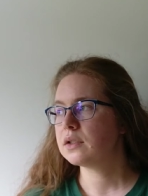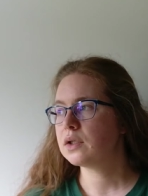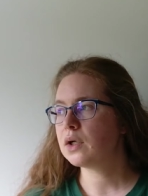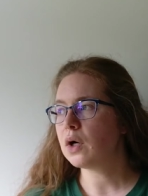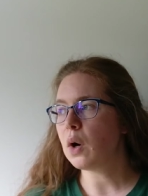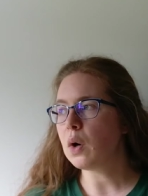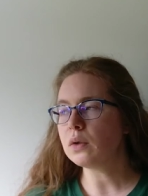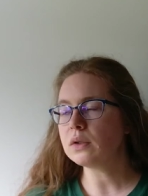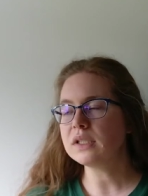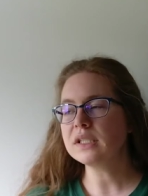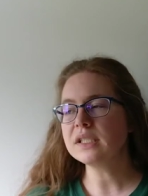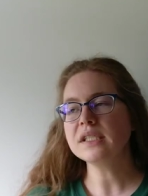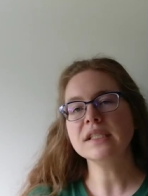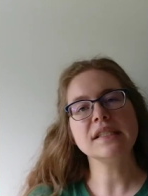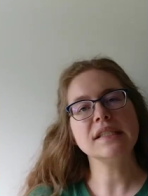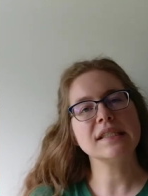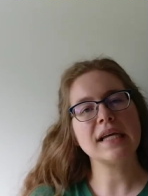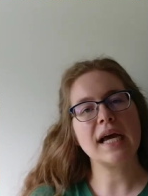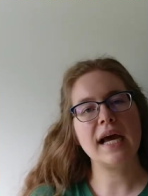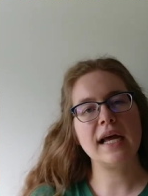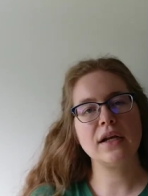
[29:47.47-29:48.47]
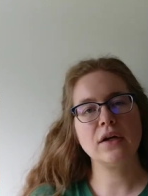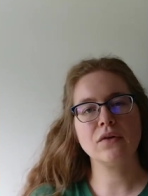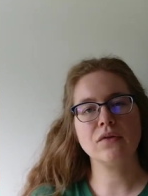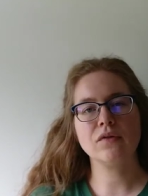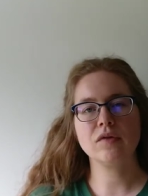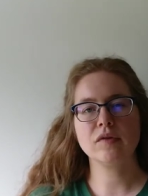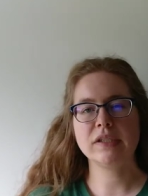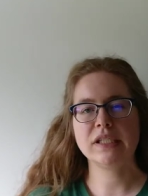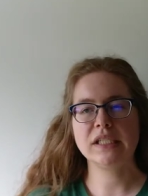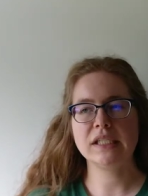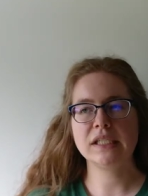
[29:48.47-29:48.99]
coldest it's gotten
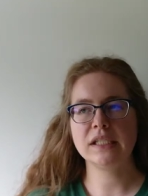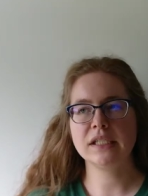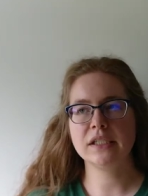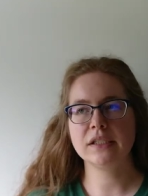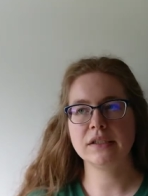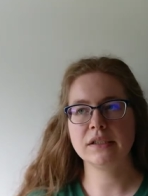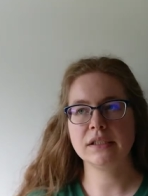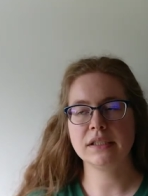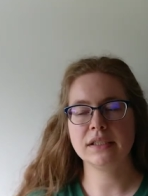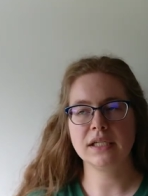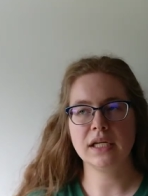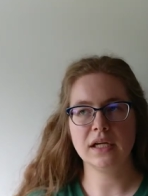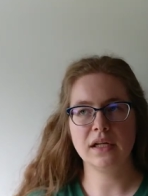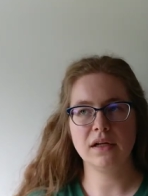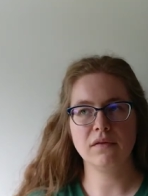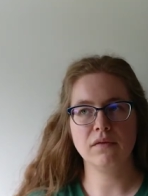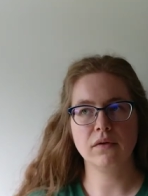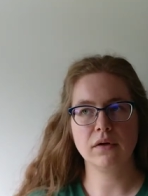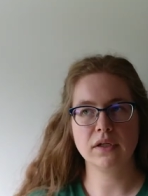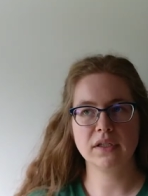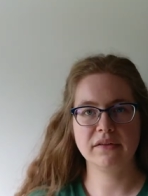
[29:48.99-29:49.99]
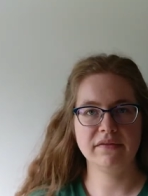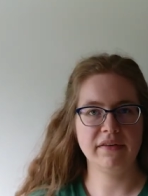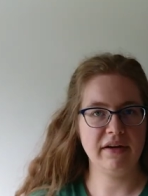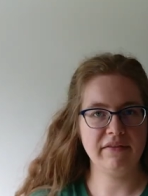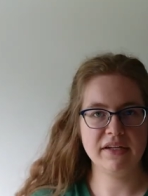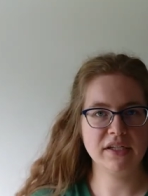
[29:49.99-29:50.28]
over recent years is negative 45.